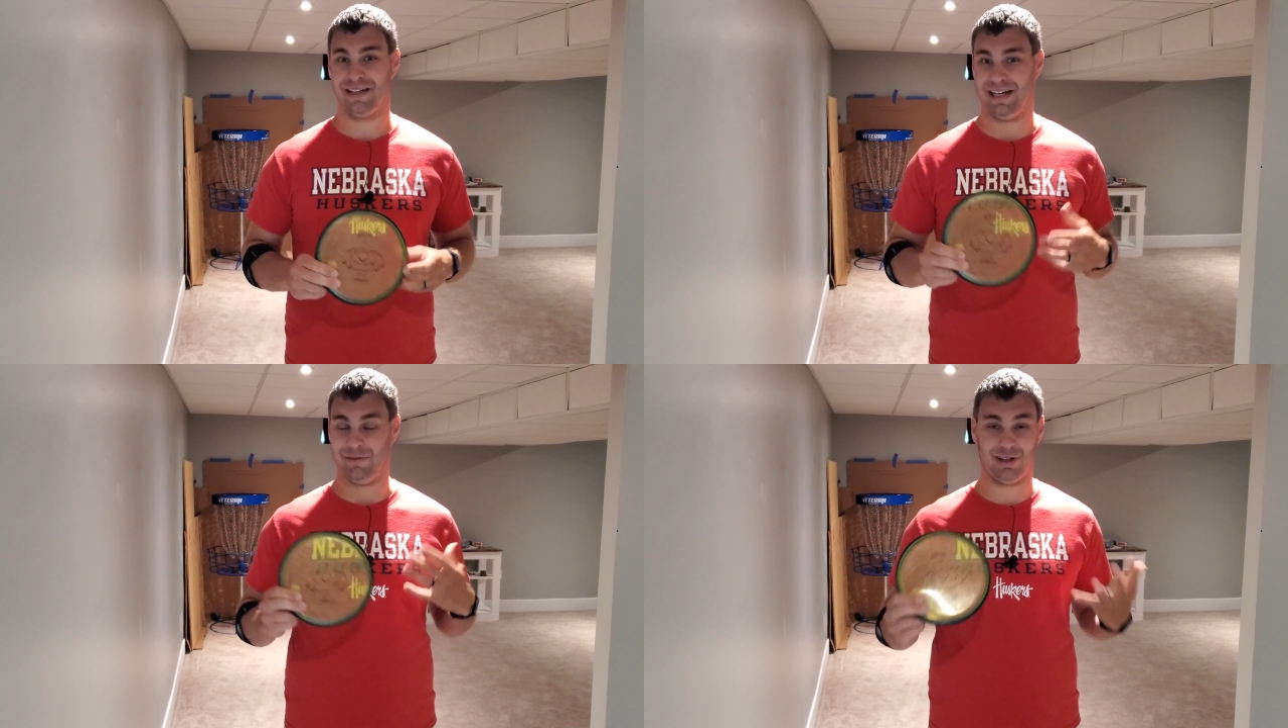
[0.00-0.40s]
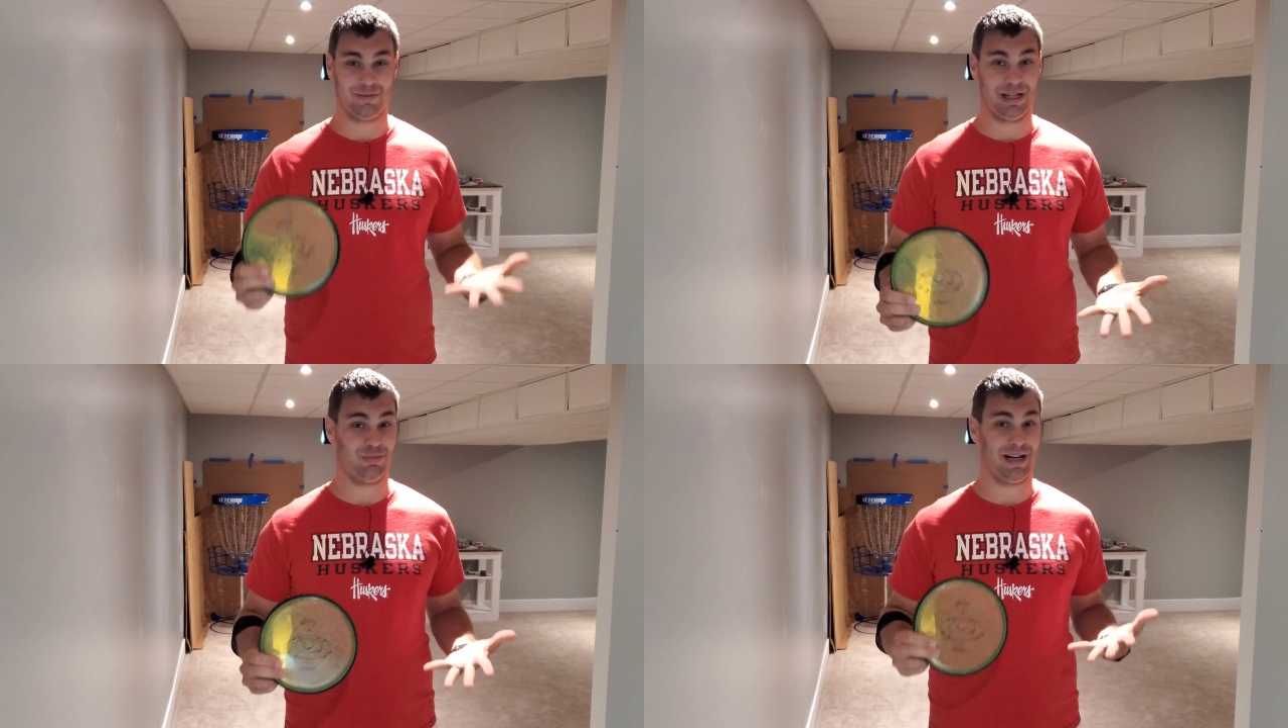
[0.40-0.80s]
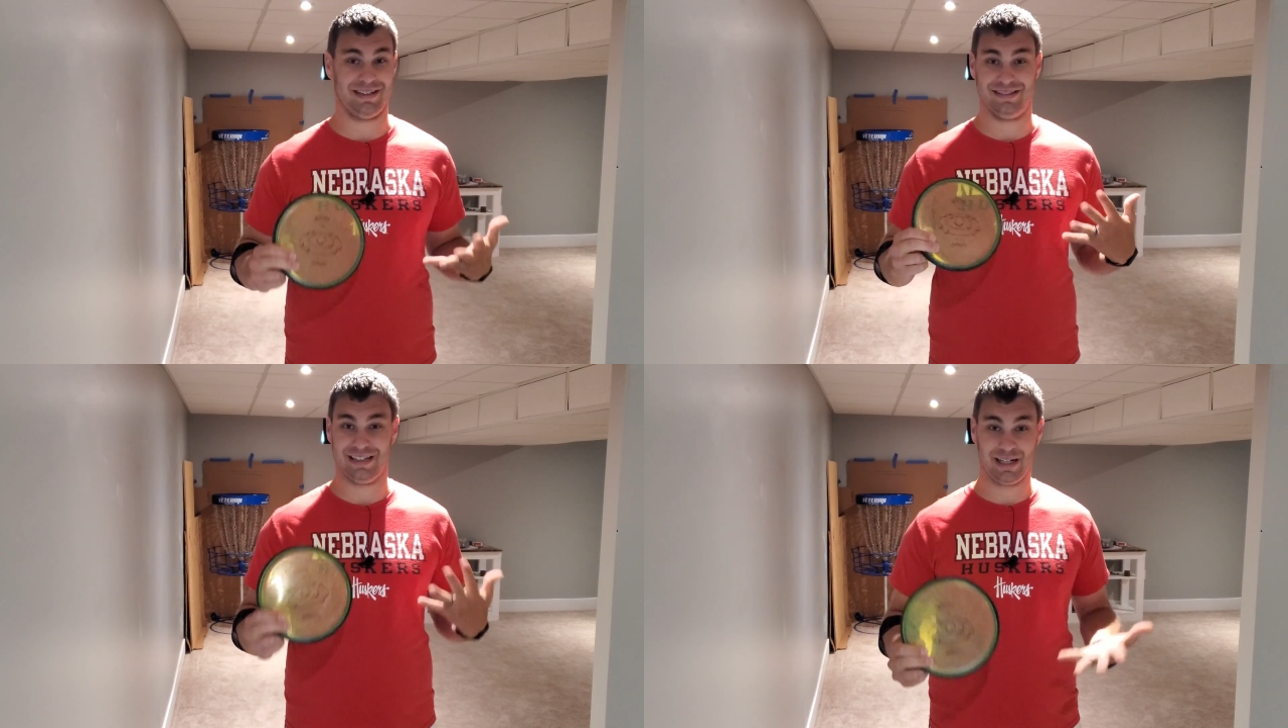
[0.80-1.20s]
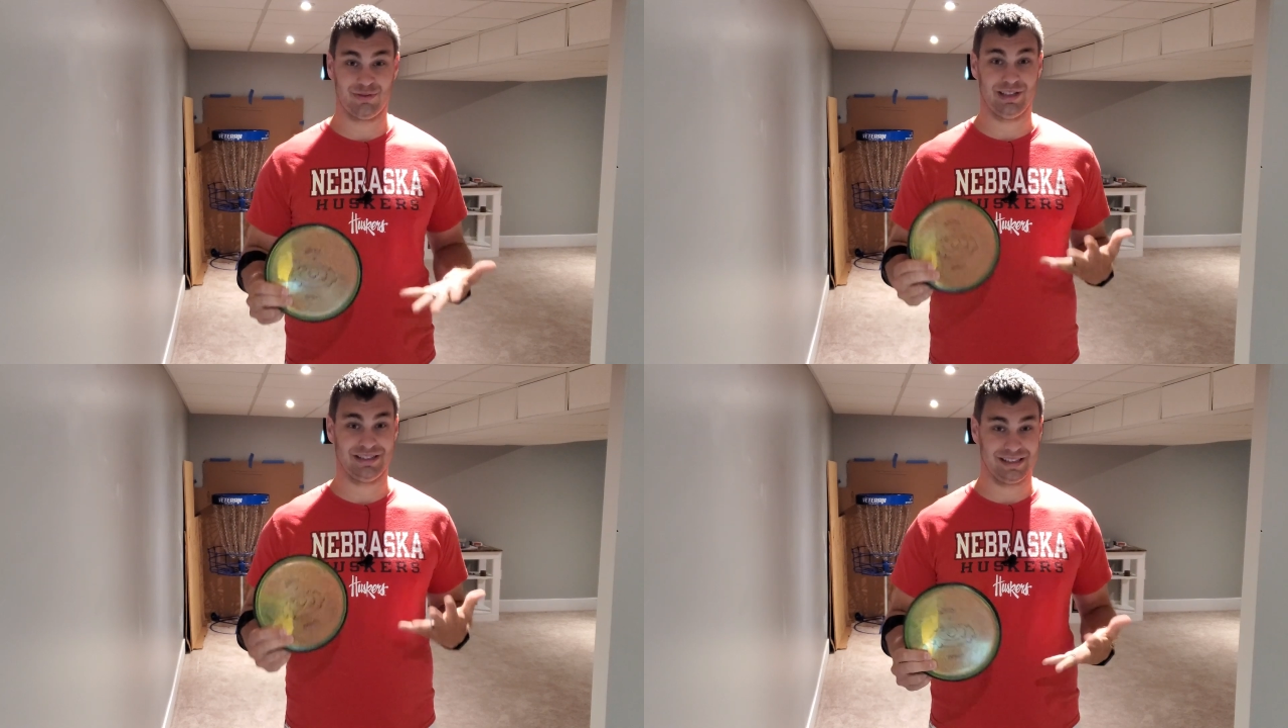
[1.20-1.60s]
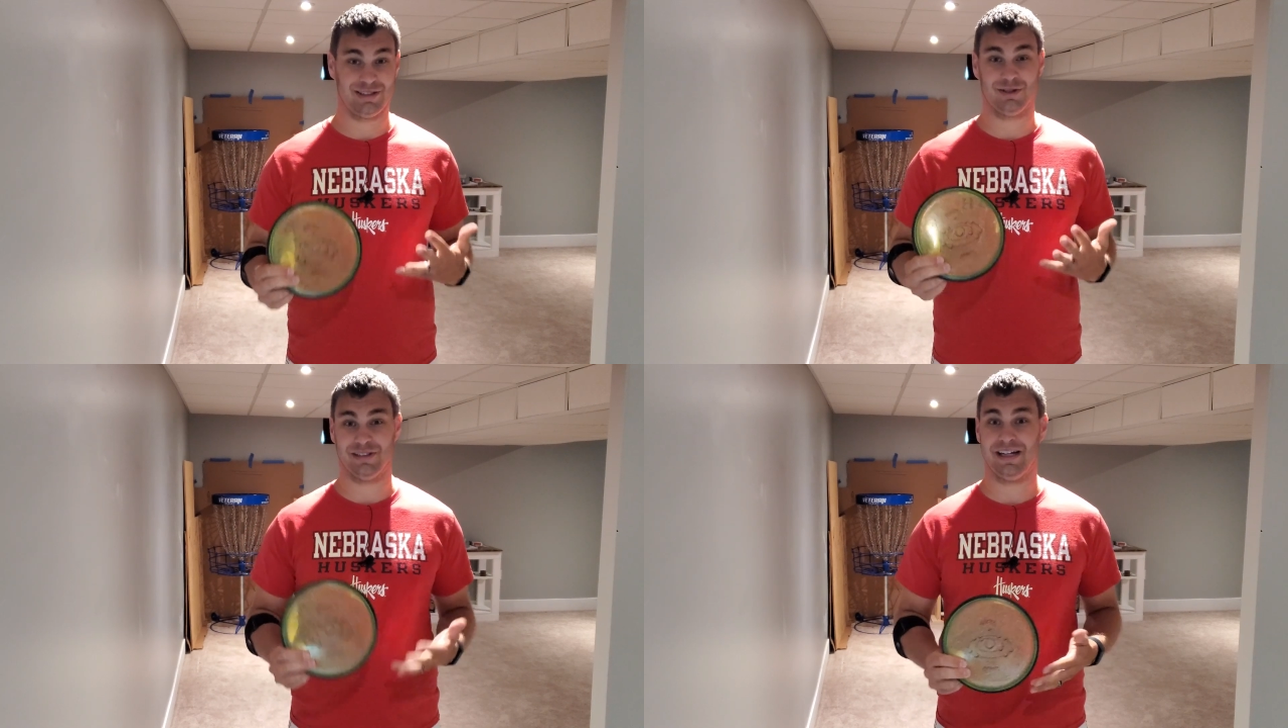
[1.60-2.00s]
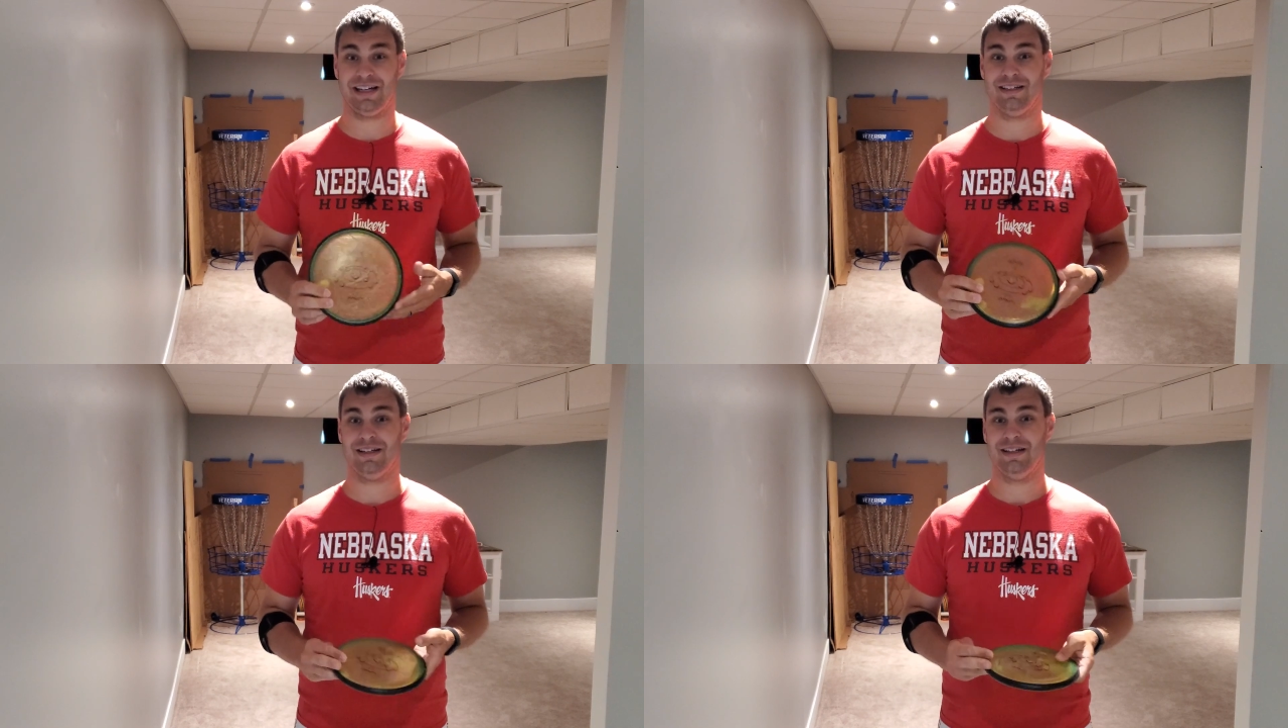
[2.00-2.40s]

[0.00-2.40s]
and I went home and I practiced every single day,